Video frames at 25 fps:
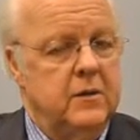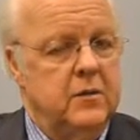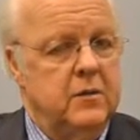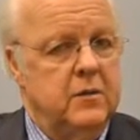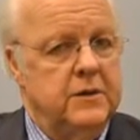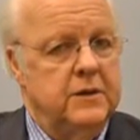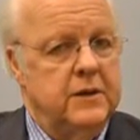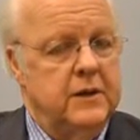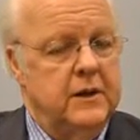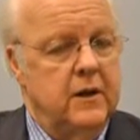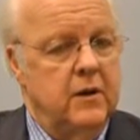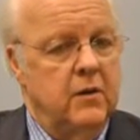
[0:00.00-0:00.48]
who
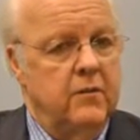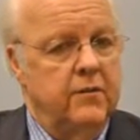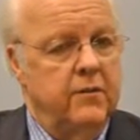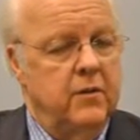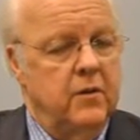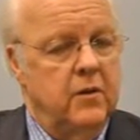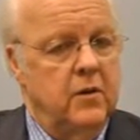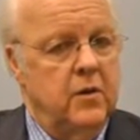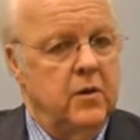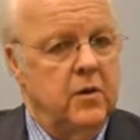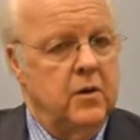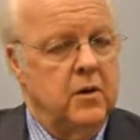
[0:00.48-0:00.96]
was there
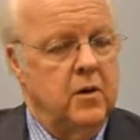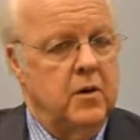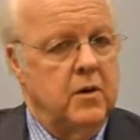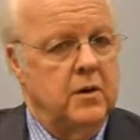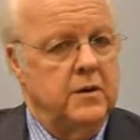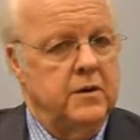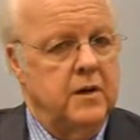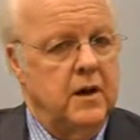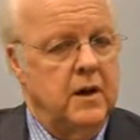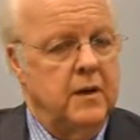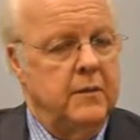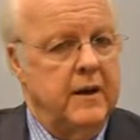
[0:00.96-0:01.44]
for a good
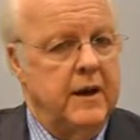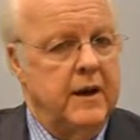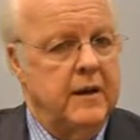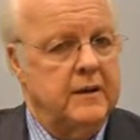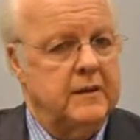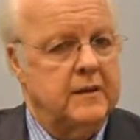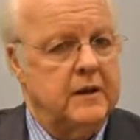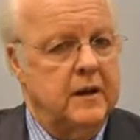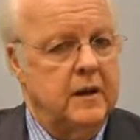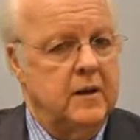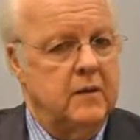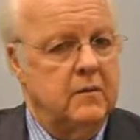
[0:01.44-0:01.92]
long time
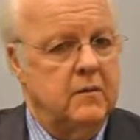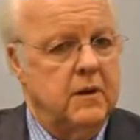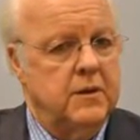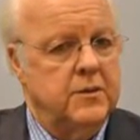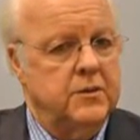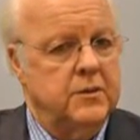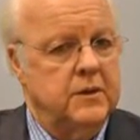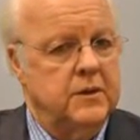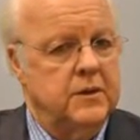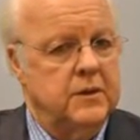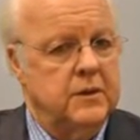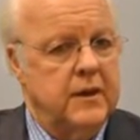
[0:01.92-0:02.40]
asking
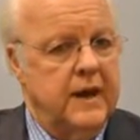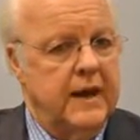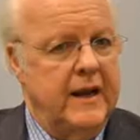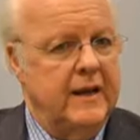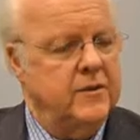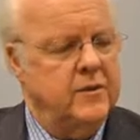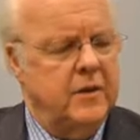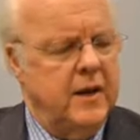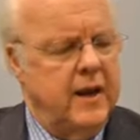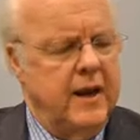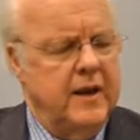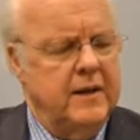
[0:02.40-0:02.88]
questions
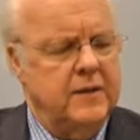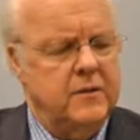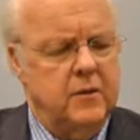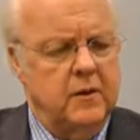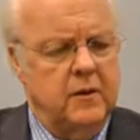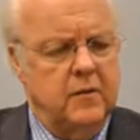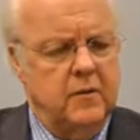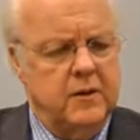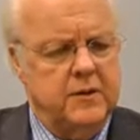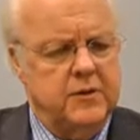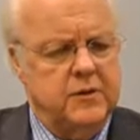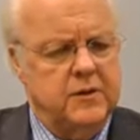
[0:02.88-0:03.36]
and
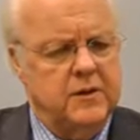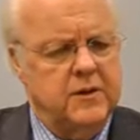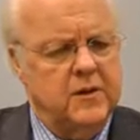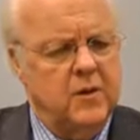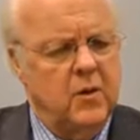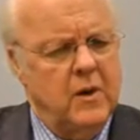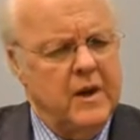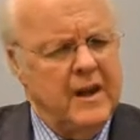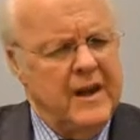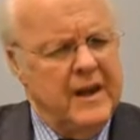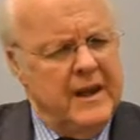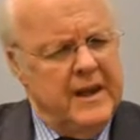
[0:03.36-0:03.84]
answering questions.
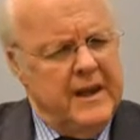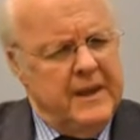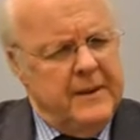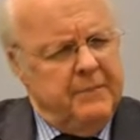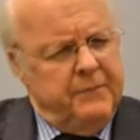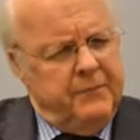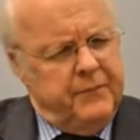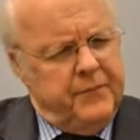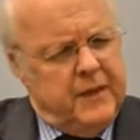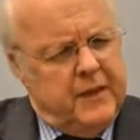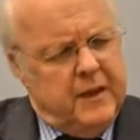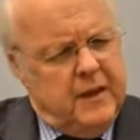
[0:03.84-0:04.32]
So
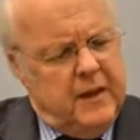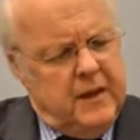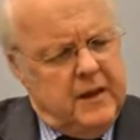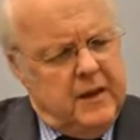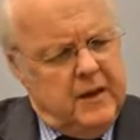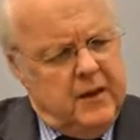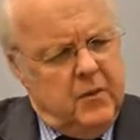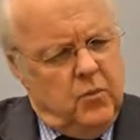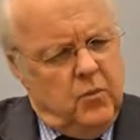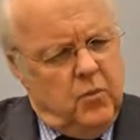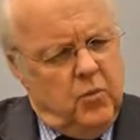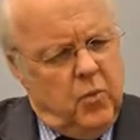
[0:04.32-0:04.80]

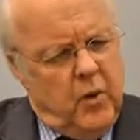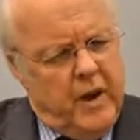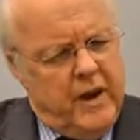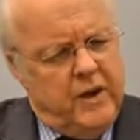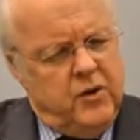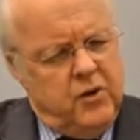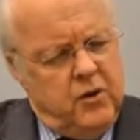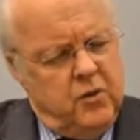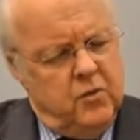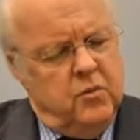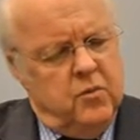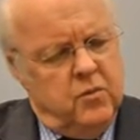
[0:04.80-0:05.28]

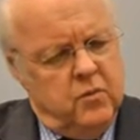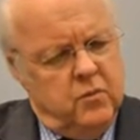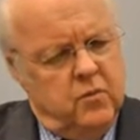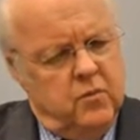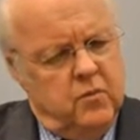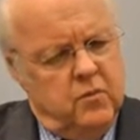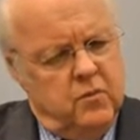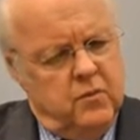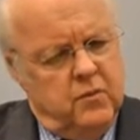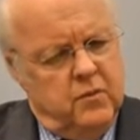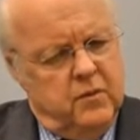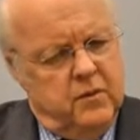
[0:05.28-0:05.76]
when you
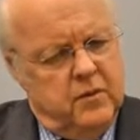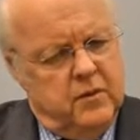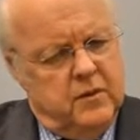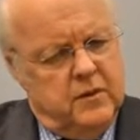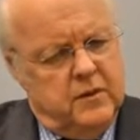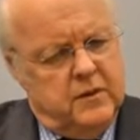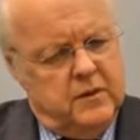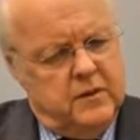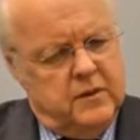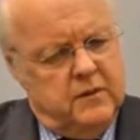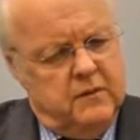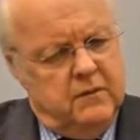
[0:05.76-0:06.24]

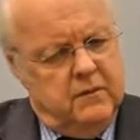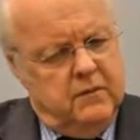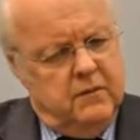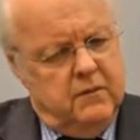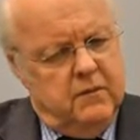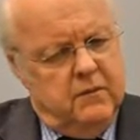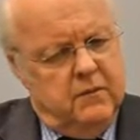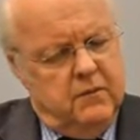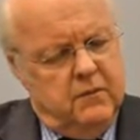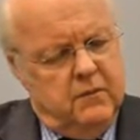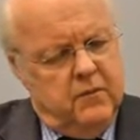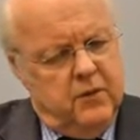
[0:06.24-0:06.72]

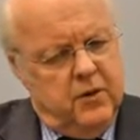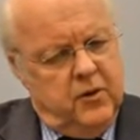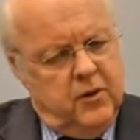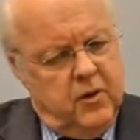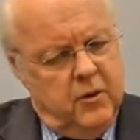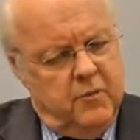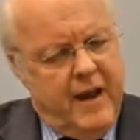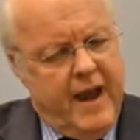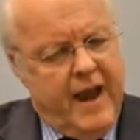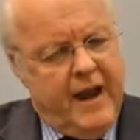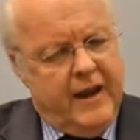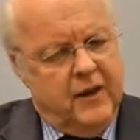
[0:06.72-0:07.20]

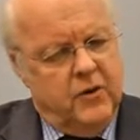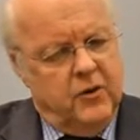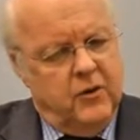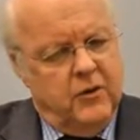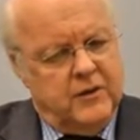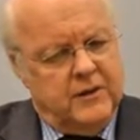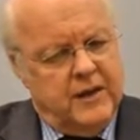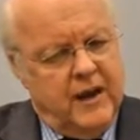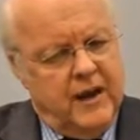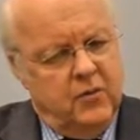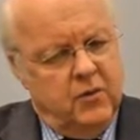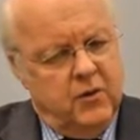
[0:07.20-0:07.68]
go back and
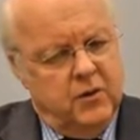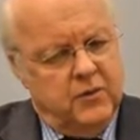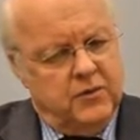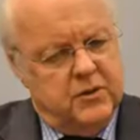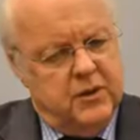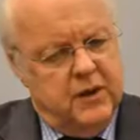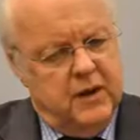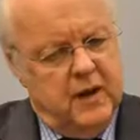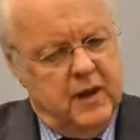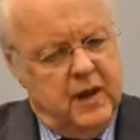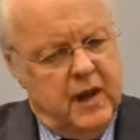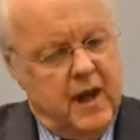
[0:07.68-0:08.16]
you say, well,
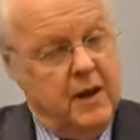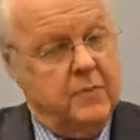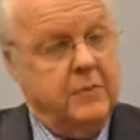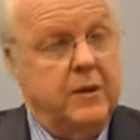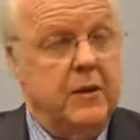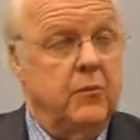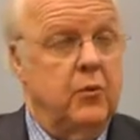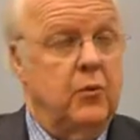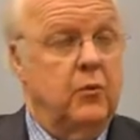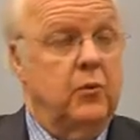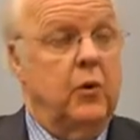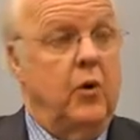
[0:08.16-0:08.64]
gee, a lot of
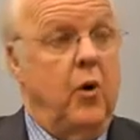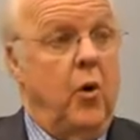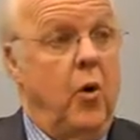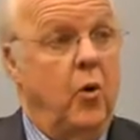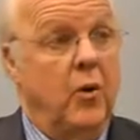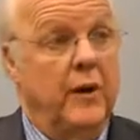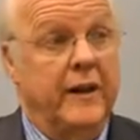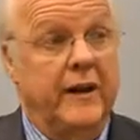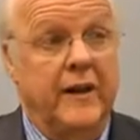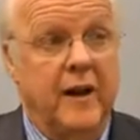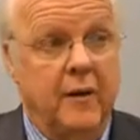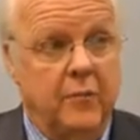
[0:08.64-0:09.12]
people were
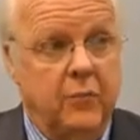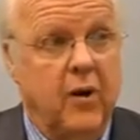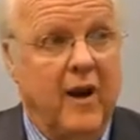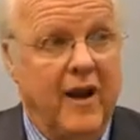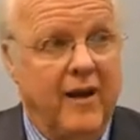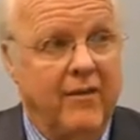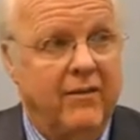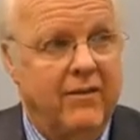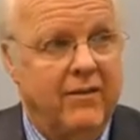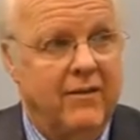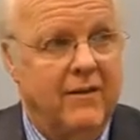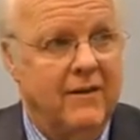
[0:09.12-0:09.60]
holding their
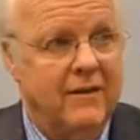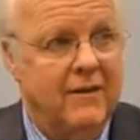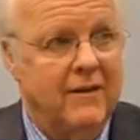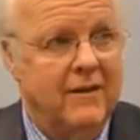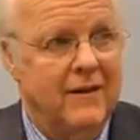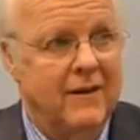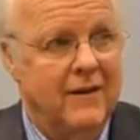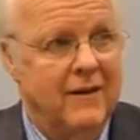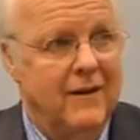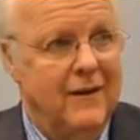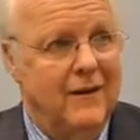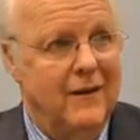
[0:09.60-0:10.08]
breath
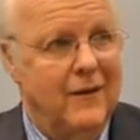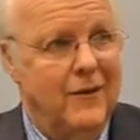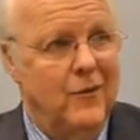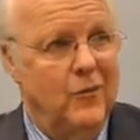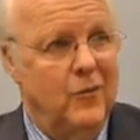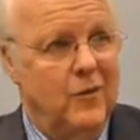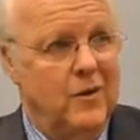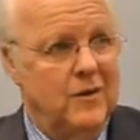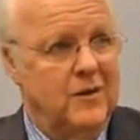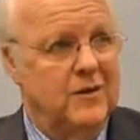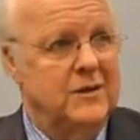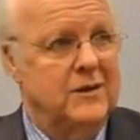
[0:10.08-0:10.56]

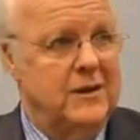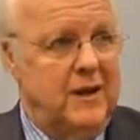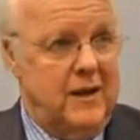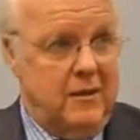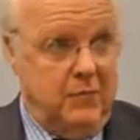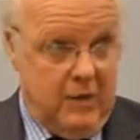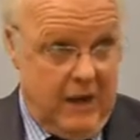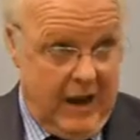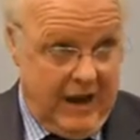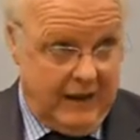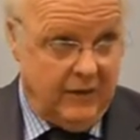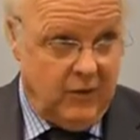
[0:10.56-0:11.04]
when this
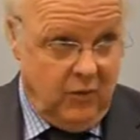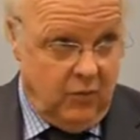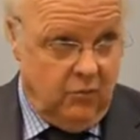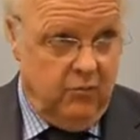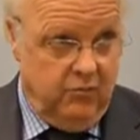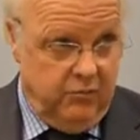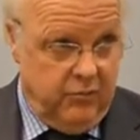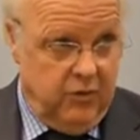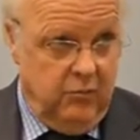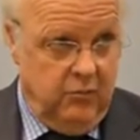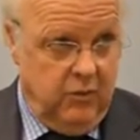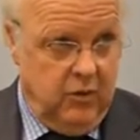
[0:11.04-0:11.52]
team got
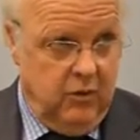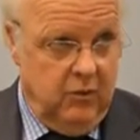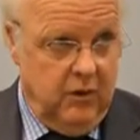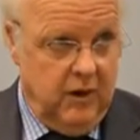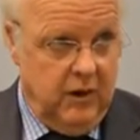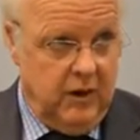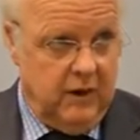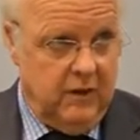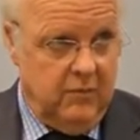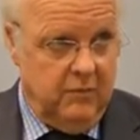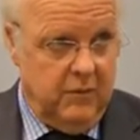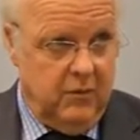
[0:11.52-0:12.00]
to
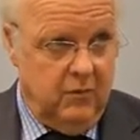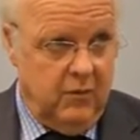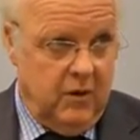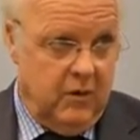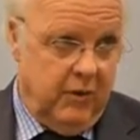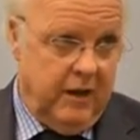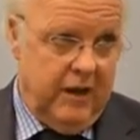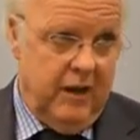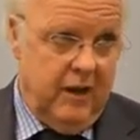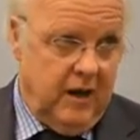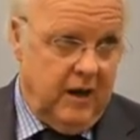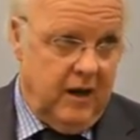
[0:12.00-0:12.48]
Munich. I mean,
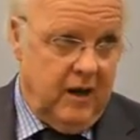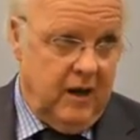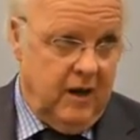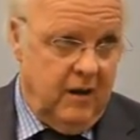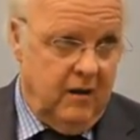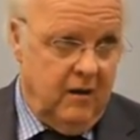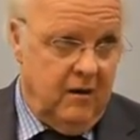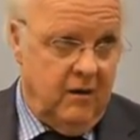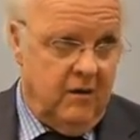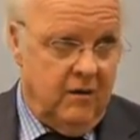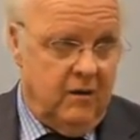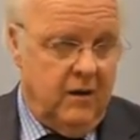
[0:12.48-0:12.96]
what are we going to
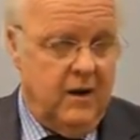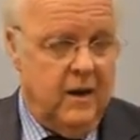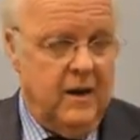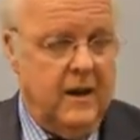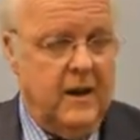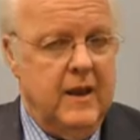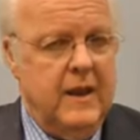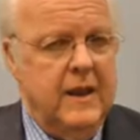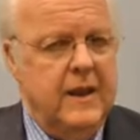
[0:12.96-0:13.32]
hear?